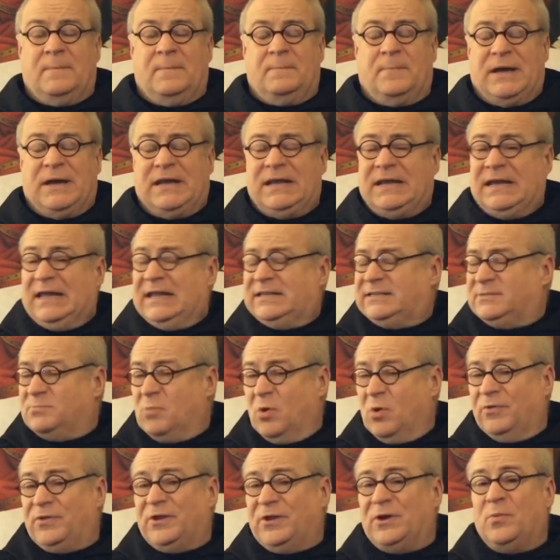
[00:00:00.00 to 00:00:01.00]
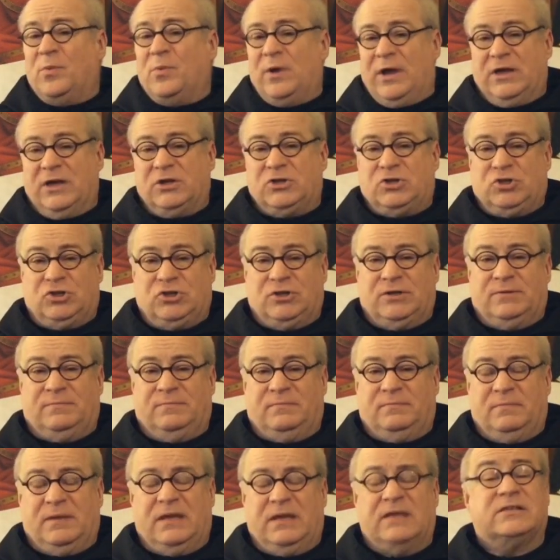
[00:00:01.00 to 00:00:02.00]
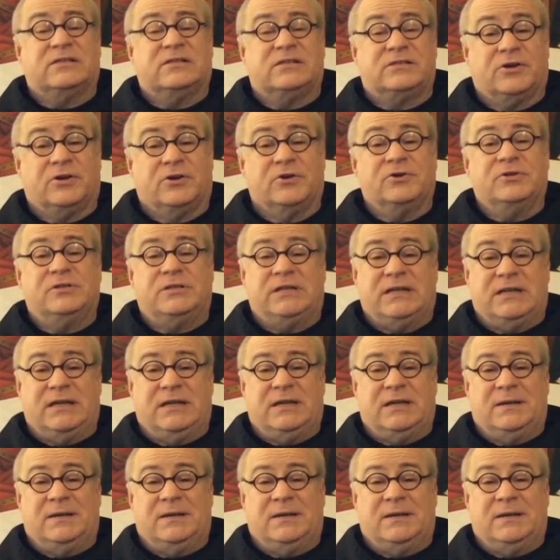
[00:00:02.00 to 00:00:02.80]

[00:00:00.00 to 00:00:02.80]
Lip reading: but it's more than a wish, it's a certainty,